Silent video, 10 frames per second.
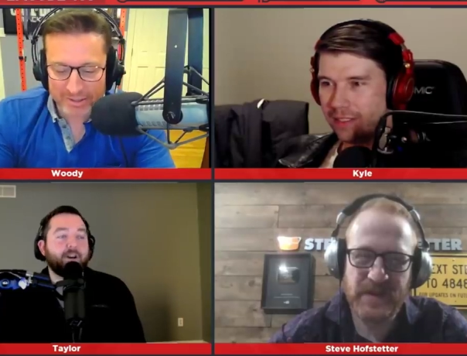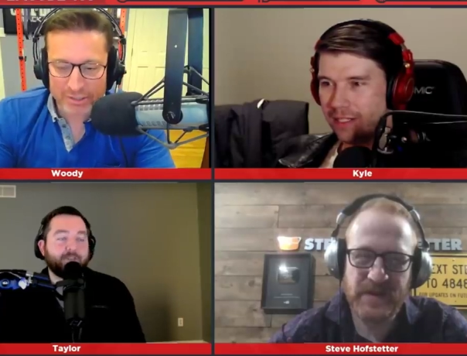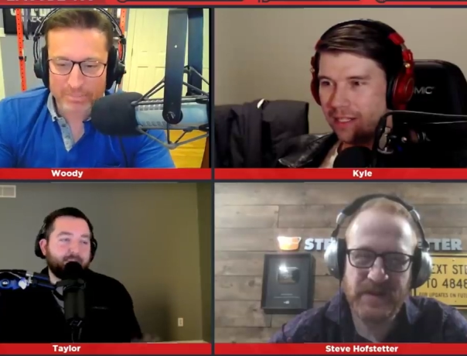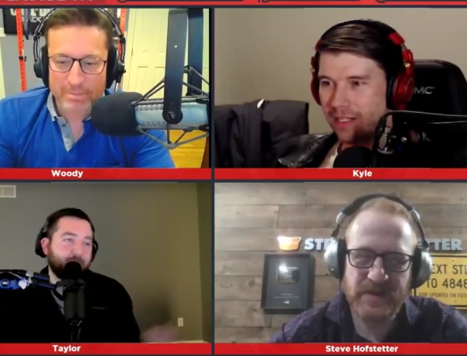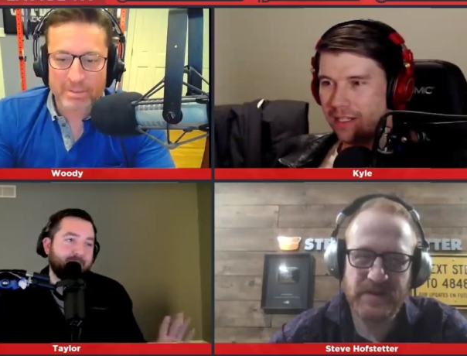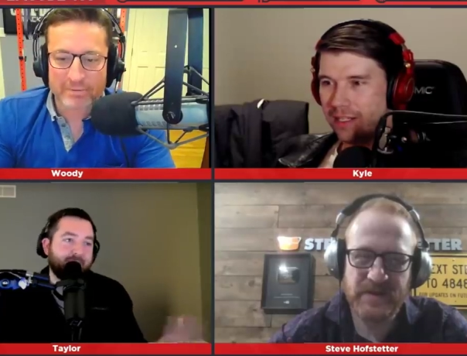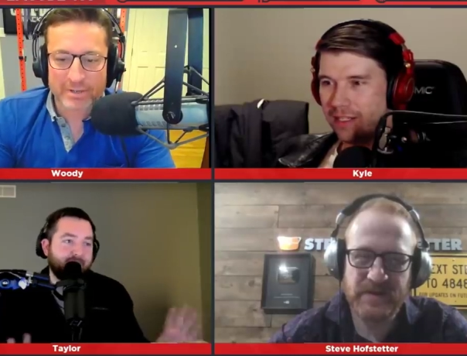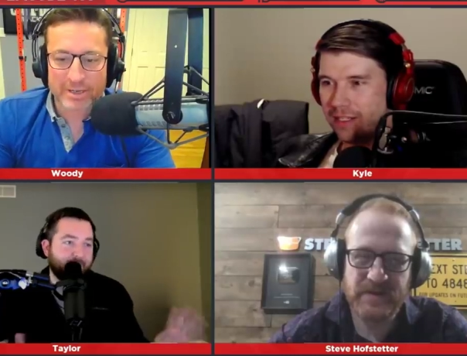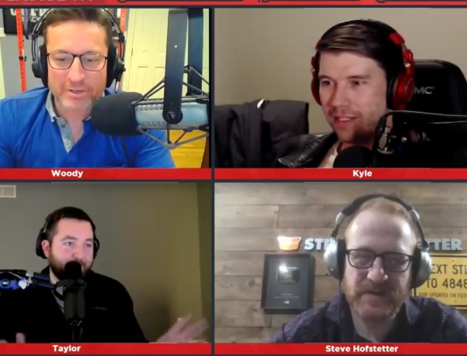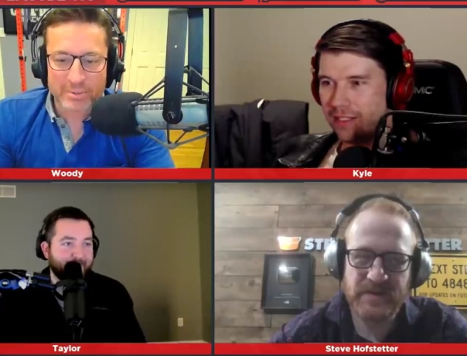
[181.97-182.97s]
Speaker 1: super buff
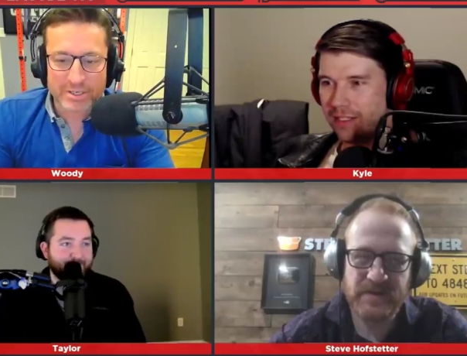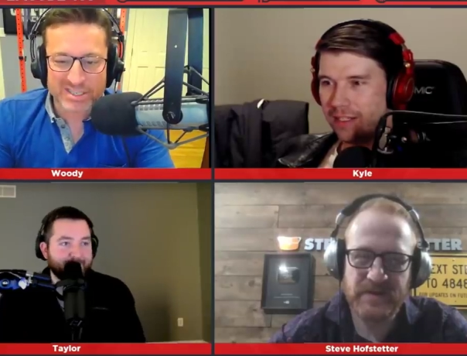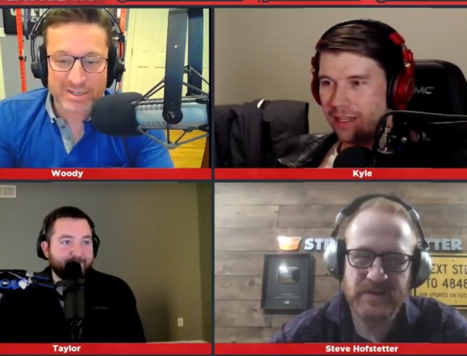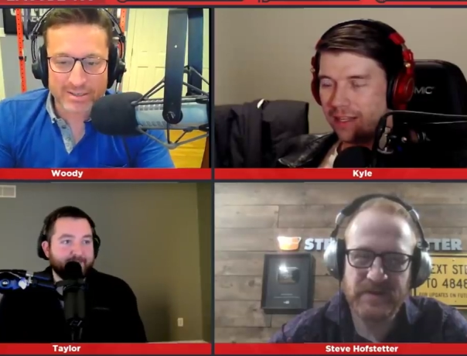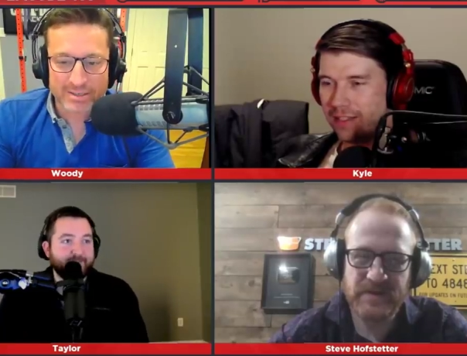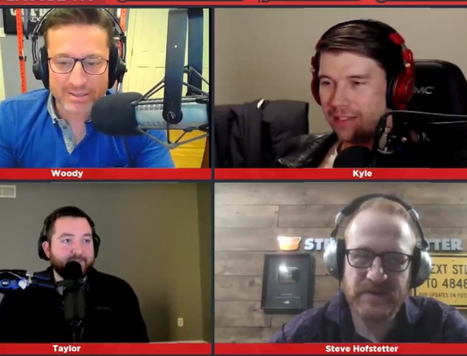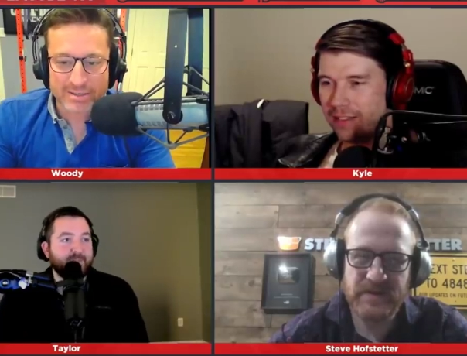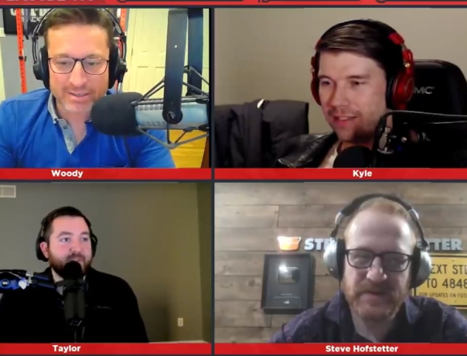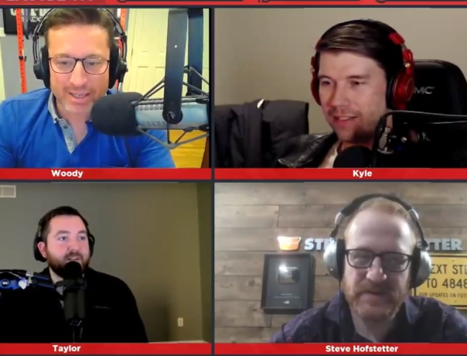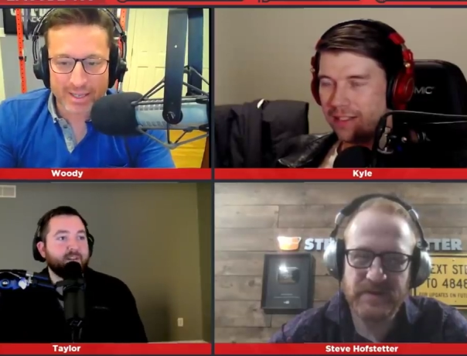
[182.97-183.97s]
guy who went to yeah. Hong
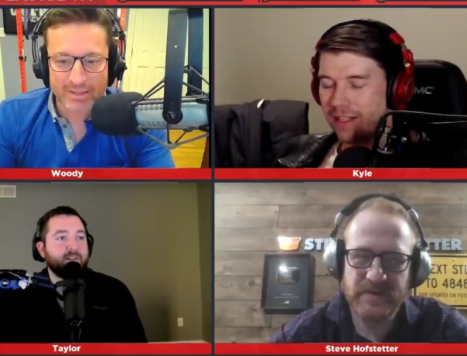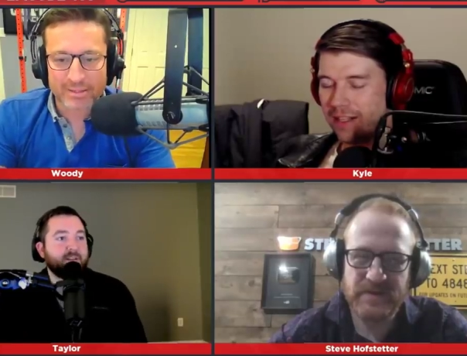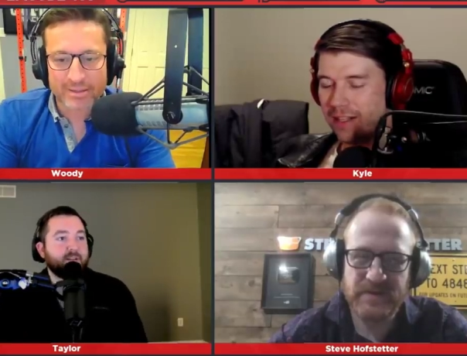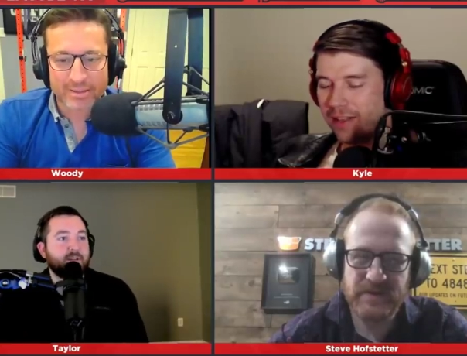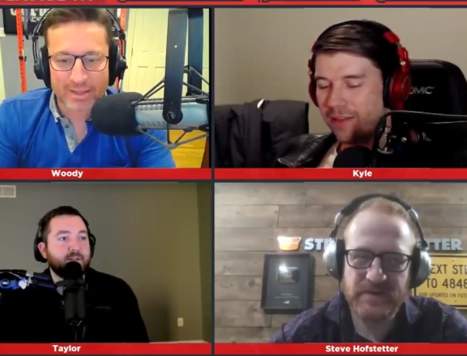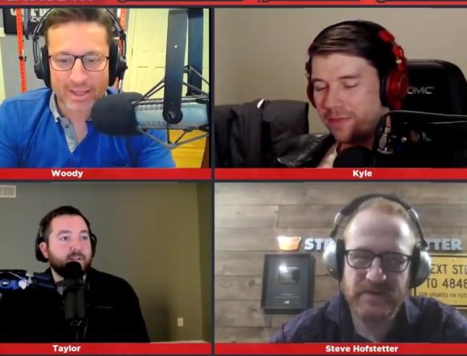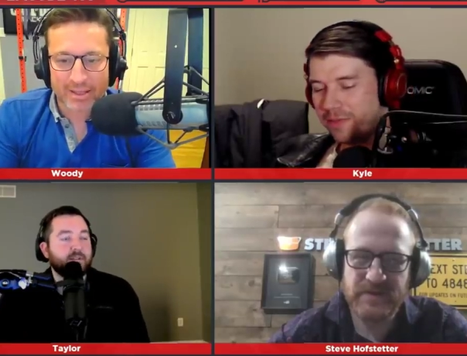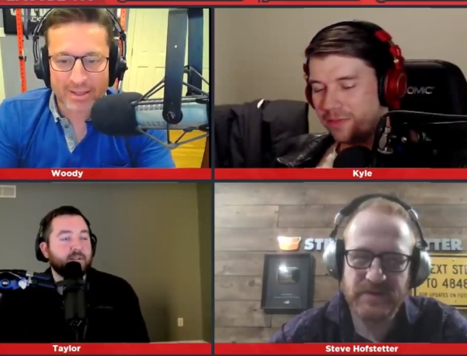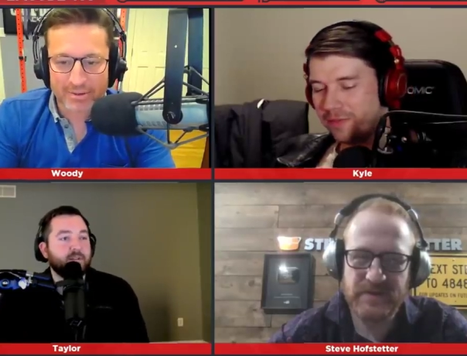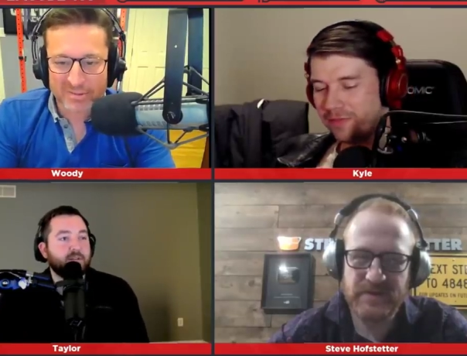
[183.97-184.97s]
Kong at the
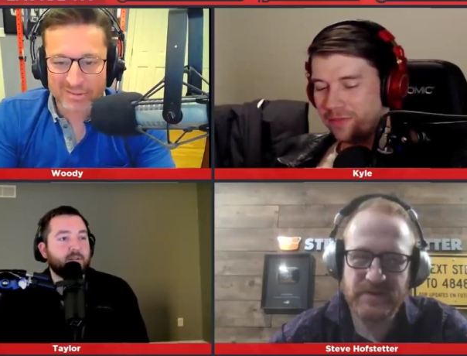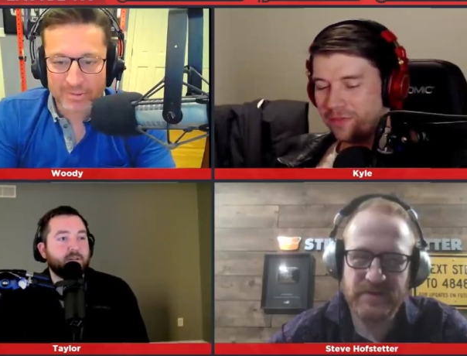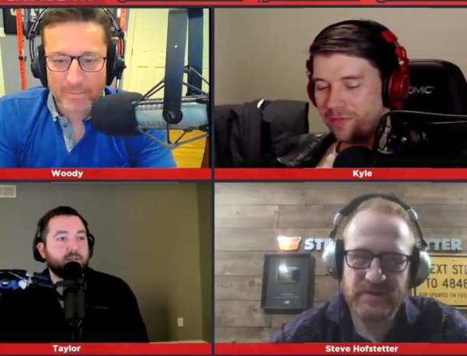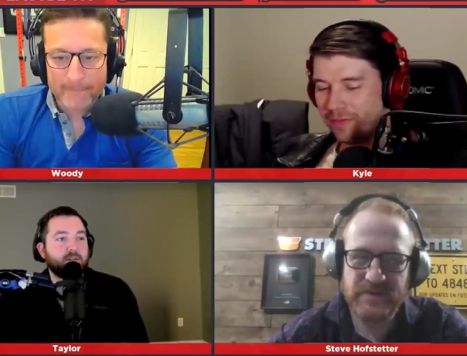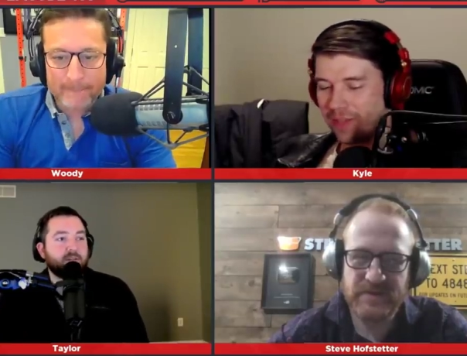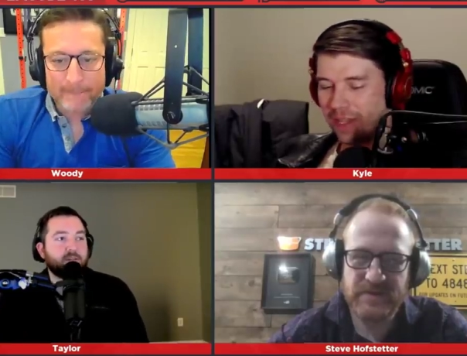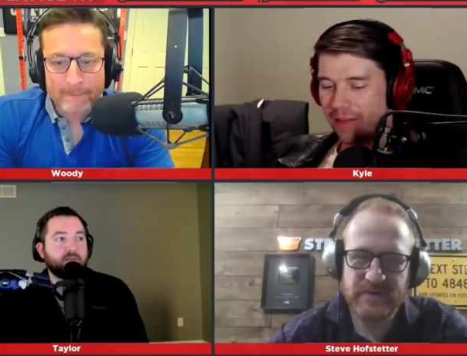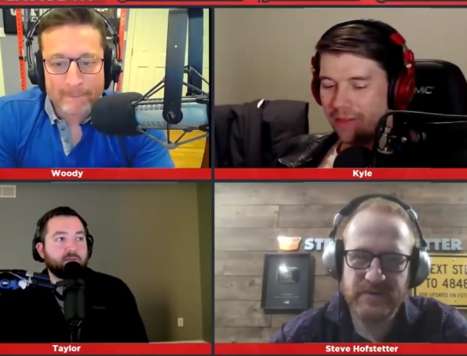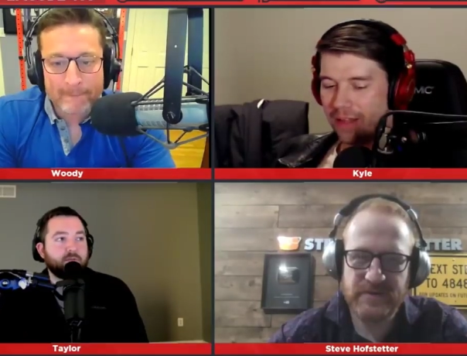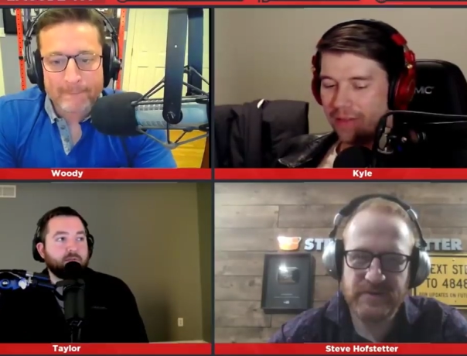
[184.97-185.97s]
hangout.
Speaker 2: That
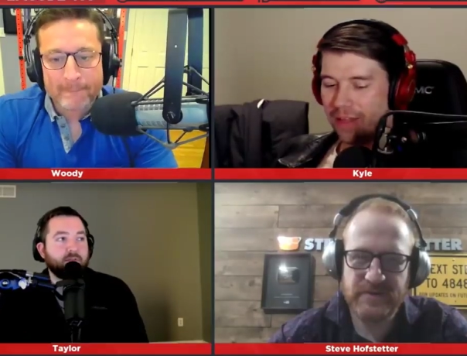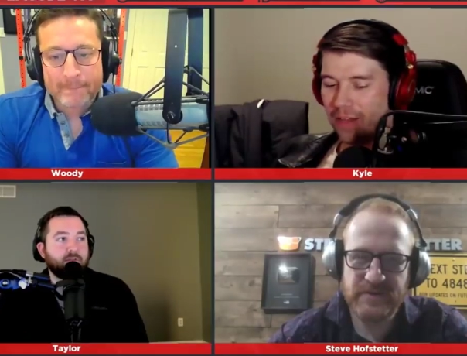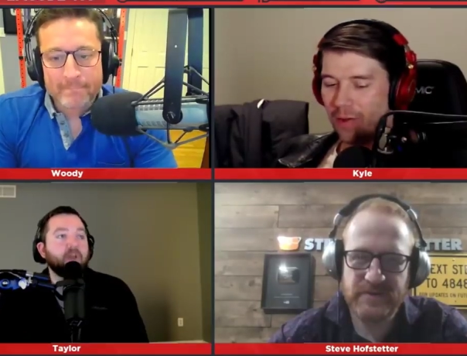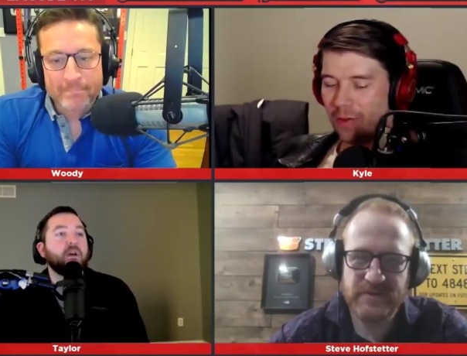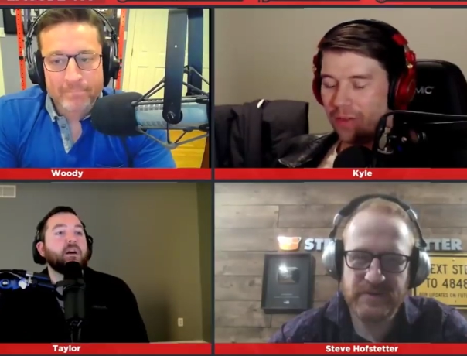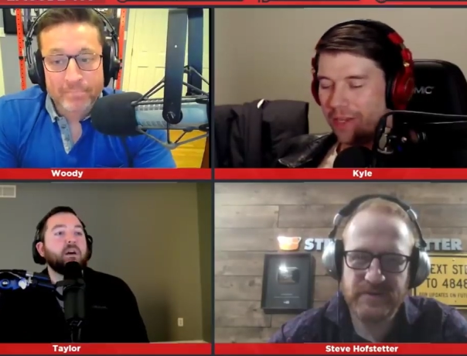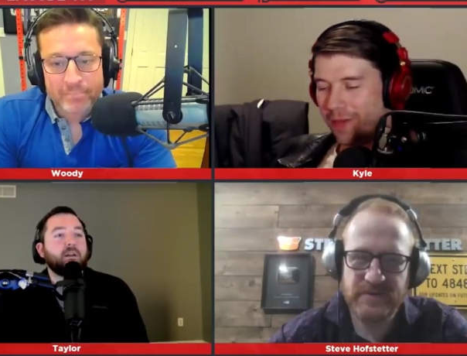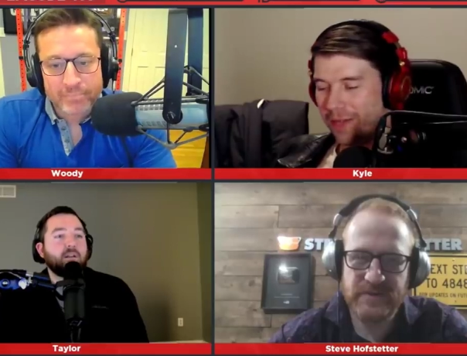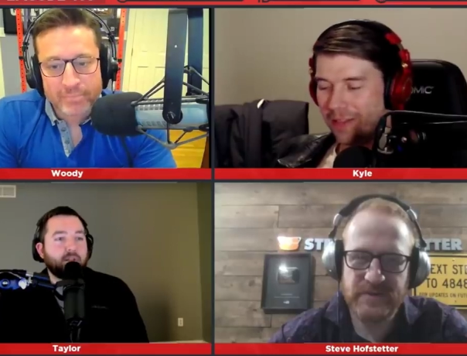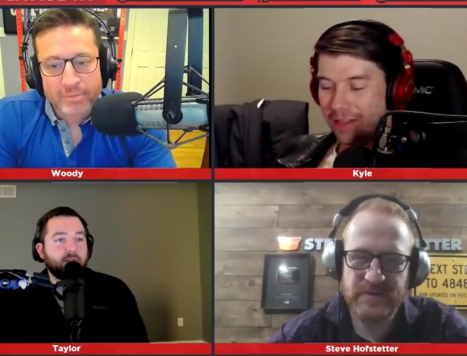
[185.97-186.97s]
that that whole thing
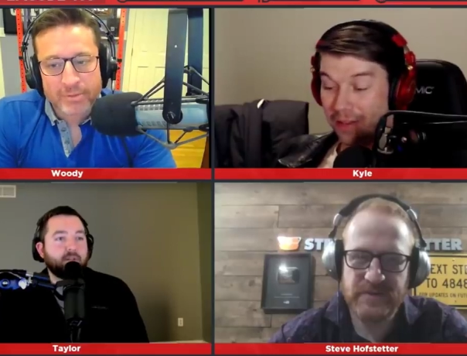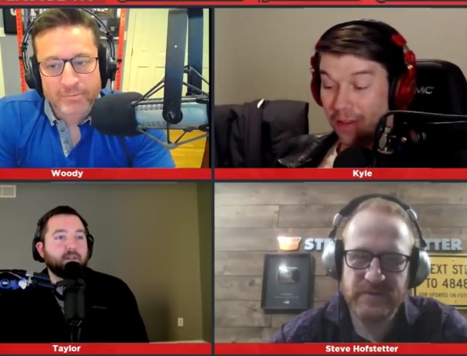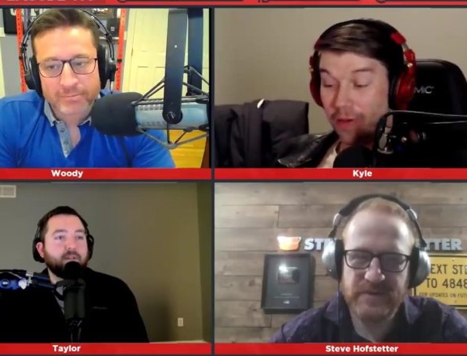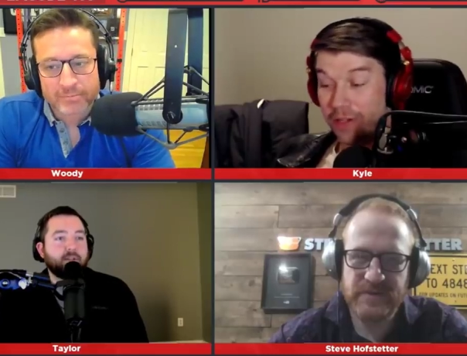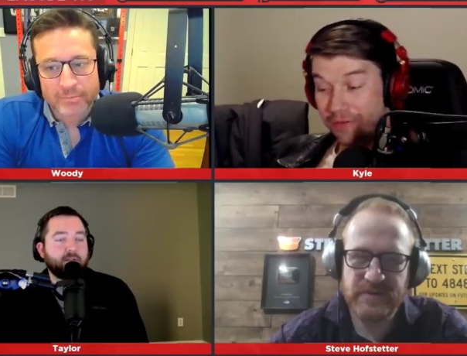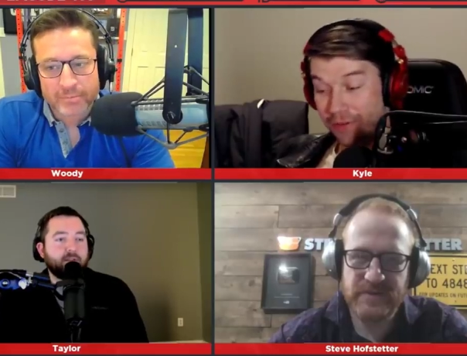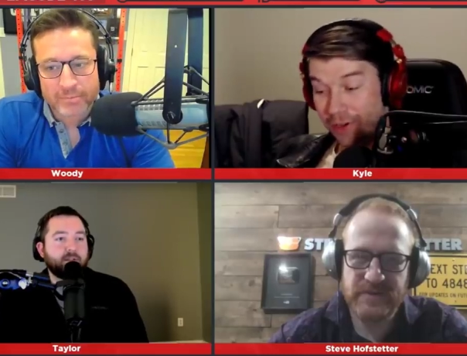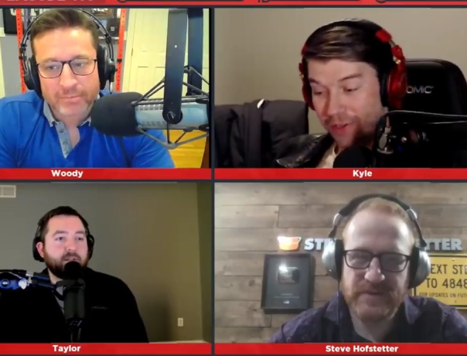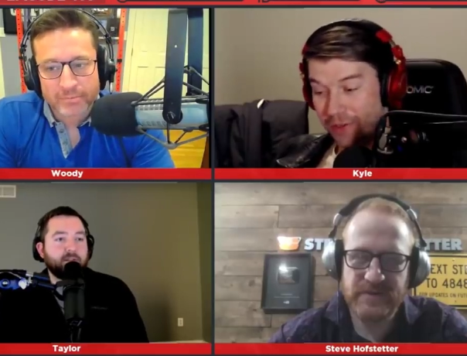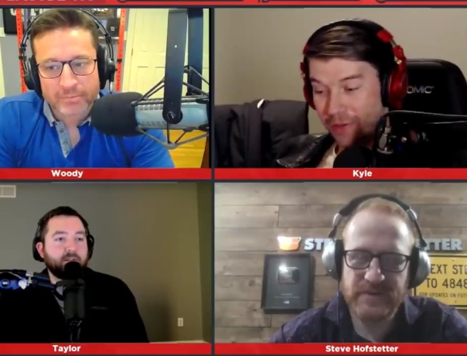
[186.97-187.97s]
about uh, no, he'd
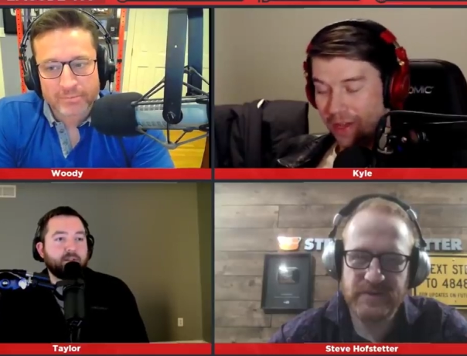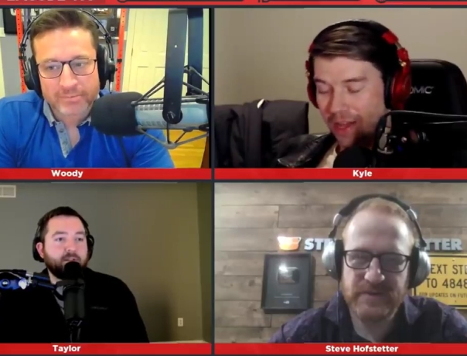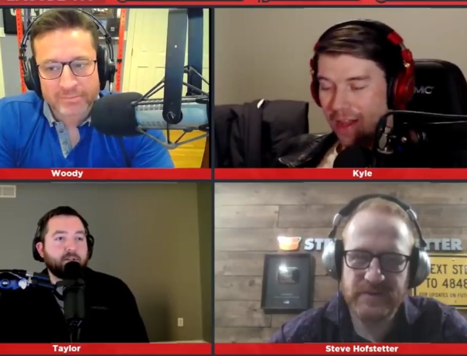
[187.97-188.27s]
fuck you.